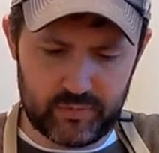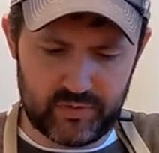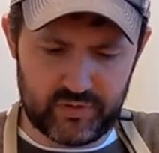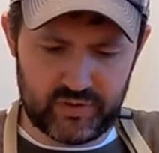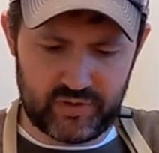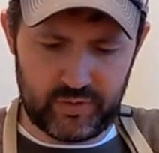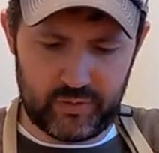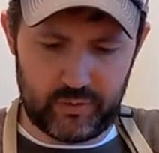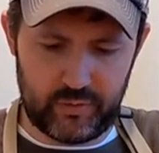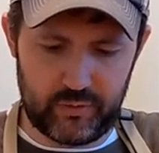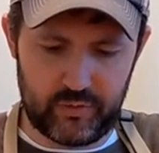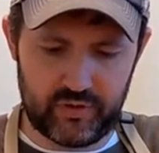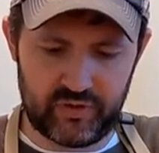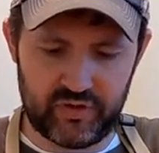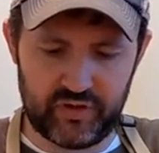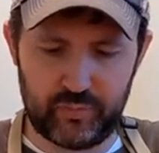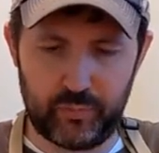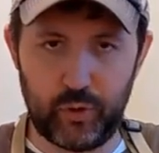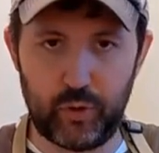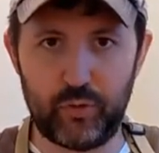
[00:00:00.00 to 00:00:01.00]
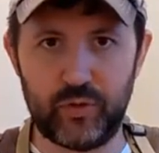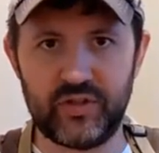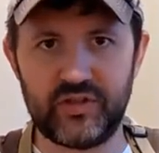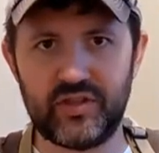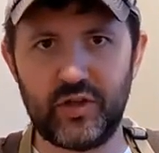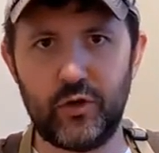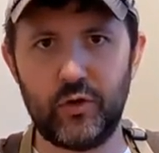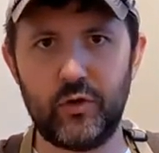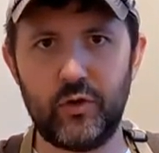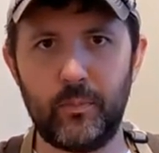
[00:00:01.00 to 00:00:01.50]
It's here in the spoon.
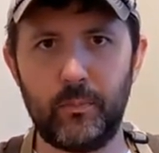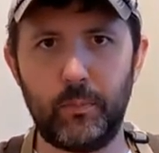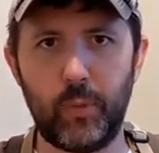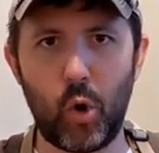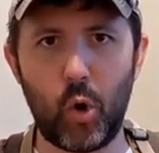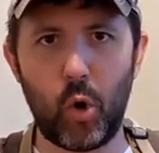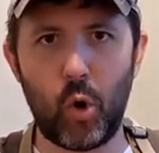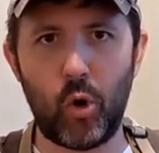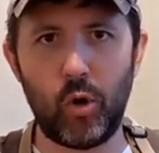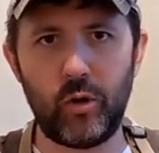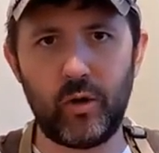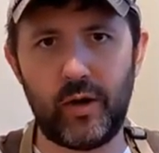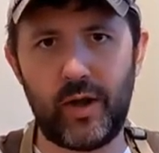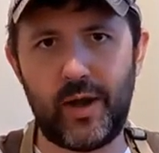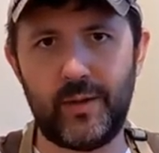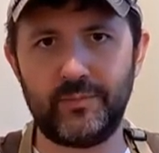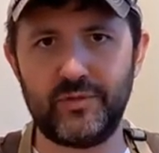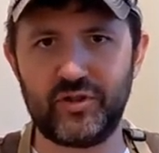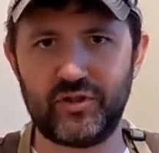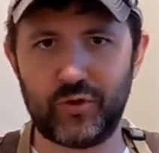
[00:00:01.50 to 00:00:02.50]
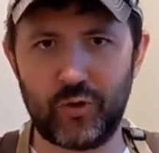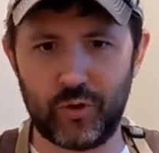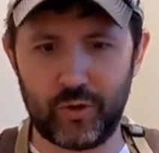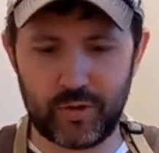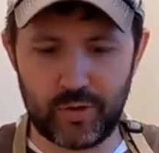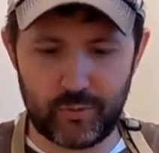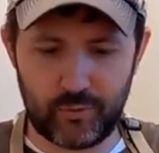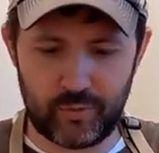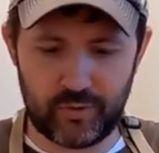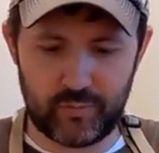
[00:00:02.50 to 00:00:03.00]
It's here in the bowl. I'm
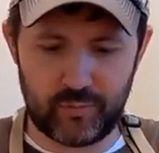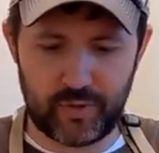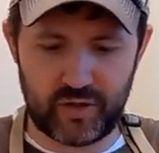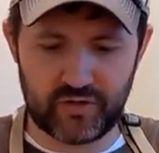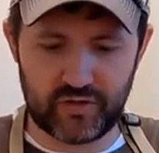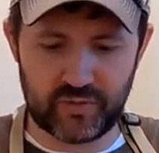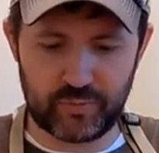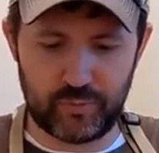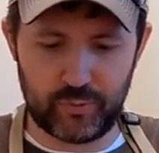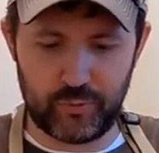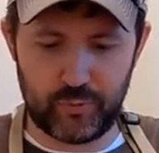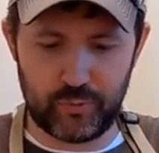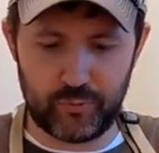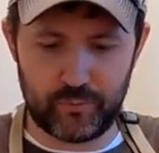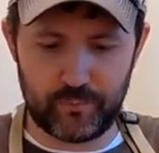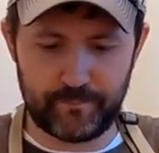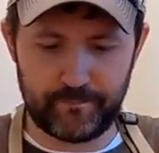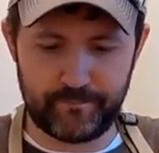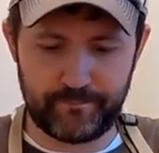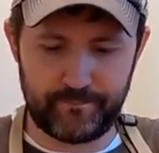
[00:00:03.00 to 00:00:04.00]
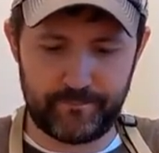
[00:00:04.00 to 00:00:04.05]
stirring it with my spoon.